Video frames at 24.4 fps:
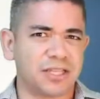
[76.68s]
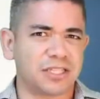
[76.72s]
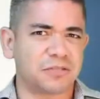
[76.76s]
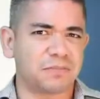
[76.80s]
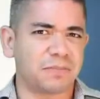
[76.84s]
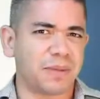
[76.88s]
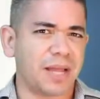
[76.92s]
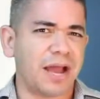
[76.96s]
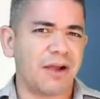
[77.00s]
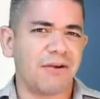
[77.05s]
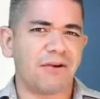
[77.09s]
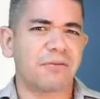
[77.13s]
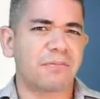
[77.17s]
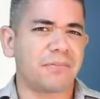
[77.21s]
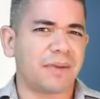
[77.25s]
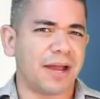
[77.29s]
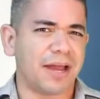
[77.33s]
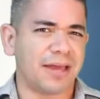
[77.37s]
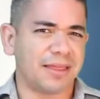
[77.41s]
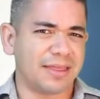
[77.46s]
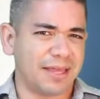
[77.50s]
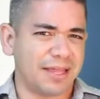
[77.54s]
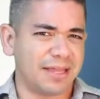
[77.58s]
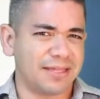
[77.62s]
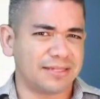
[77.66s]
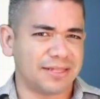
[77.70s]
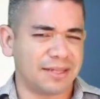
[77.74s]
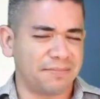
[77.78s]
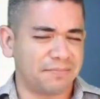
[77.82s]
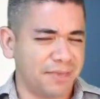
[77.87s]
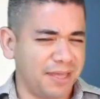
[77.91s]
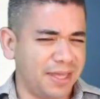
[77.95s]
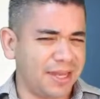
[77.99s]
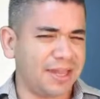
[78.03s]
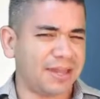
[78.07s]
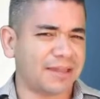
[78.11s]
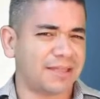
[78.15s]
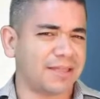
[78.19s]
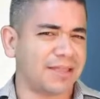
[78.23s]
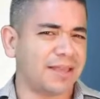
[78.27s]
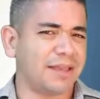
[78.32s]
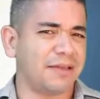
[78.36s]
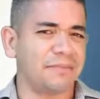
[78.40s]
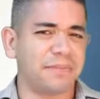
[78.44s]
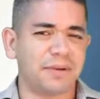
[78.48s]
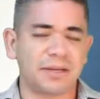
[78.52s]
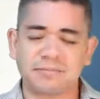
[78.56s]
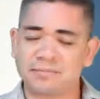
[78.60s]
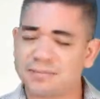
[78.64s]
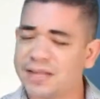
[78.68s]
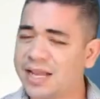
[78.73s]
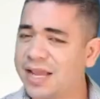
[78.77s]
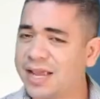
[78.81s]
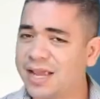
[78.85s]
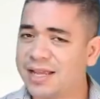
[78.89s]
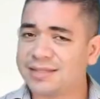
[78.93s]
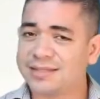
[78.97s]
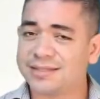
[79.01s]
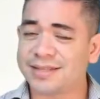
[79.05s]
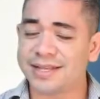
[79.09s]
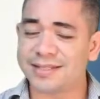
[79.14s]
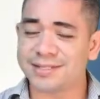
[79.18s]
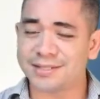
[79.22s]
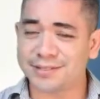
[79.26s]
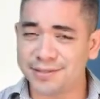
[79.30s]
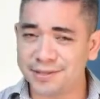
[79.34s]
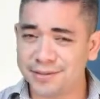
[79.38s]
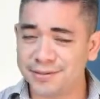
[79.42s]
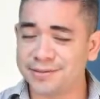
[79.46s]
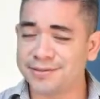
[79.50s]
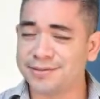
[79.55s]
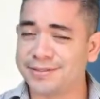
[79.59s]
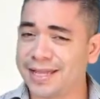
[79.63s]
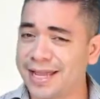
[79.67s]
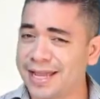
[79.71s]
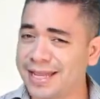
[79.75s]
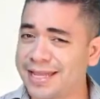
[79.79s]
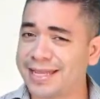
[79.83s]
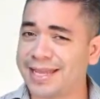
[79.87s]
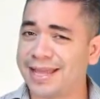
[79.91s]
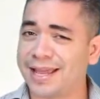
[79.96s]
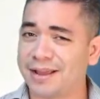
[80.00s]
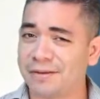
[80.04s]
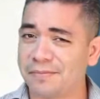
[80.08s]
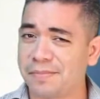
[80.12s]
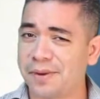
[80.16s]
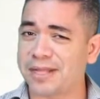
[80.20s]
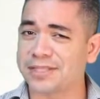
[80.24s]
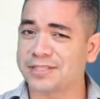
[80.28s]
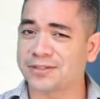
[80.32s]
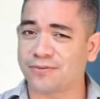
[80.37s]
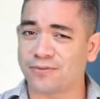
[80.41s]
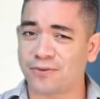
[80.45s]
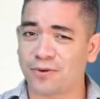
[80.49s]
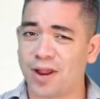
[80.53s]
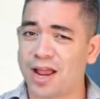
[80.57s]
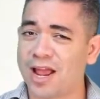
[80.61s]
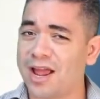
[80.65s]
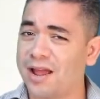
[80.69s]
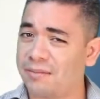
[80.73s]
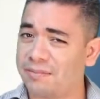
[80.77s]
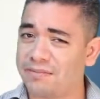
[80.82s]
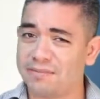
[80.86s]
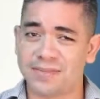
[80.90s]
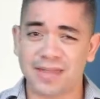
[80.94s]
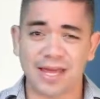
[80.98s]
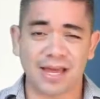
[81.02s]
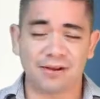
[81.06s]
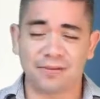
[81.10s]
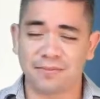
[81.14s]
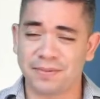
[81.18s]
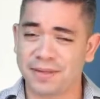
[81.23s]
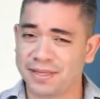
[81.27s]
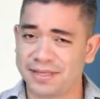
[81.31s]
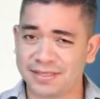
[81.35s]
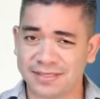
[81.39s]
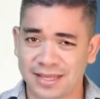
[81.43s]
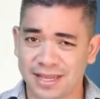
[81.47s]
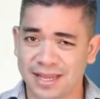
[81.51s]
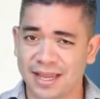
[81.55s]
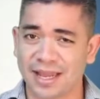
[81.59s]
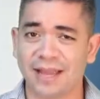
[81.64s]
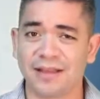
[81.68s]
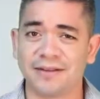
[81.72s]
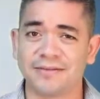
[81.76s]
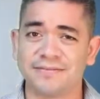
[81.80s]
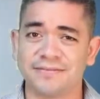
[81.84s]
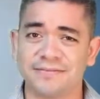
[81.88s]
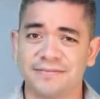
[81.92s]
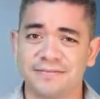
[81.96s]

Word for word: that's powered by these immediately, but stay tuned. 8 gigabytes of RAM. That'll be the day.